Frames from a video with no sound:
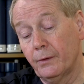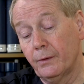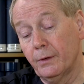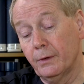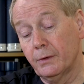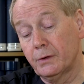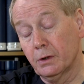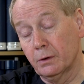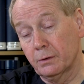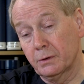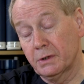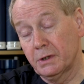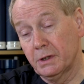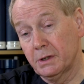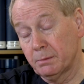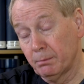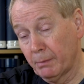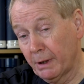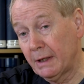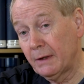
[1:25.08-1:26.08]
The
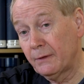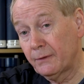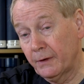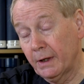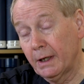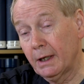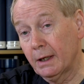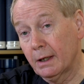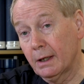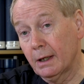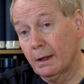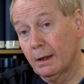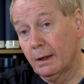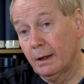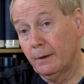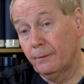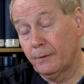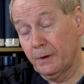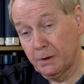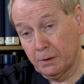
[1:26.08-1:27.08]
doctors might think,
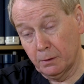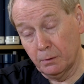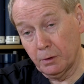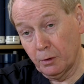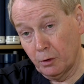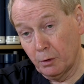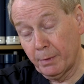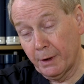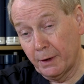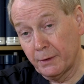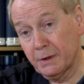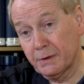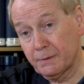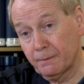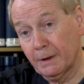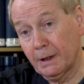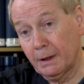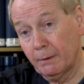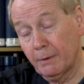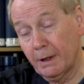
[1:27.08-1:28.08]
if they don't know about this
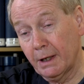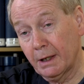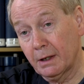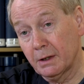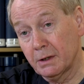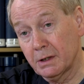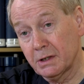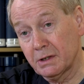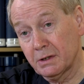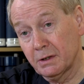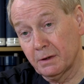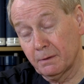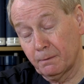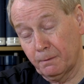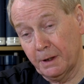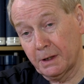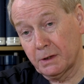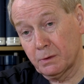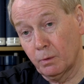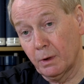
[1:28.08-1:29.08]
fairly rare condition that
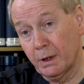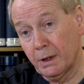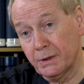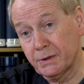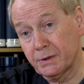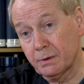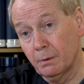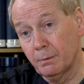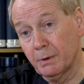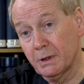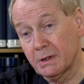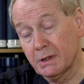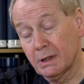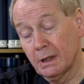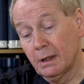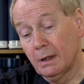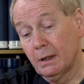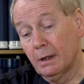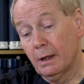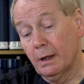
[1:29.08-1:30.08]
affects wild swimmers,
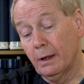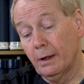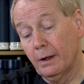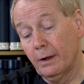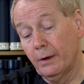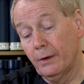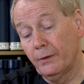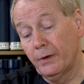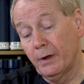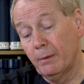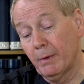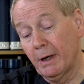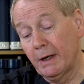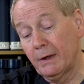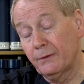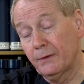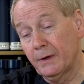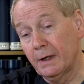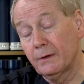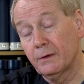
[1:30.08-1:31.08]
they
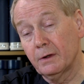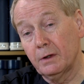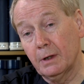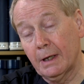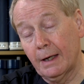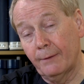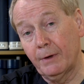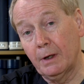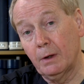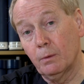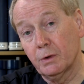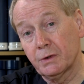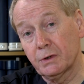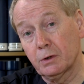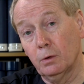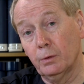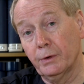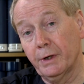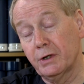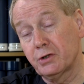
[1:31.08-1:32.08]
might think that you're having what's
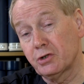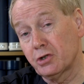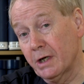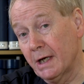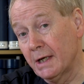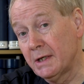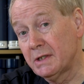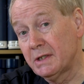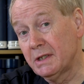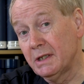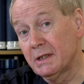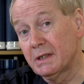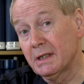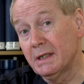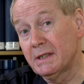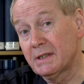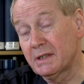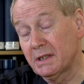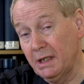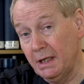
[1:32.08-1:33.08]
called a transient
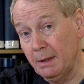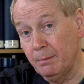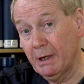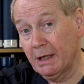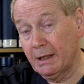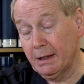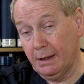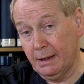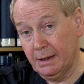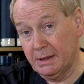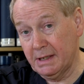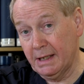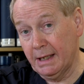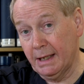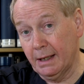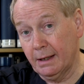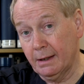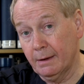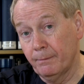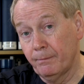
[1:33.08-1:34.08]
ischemic
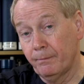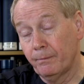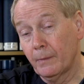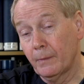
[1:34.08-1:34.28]
attack.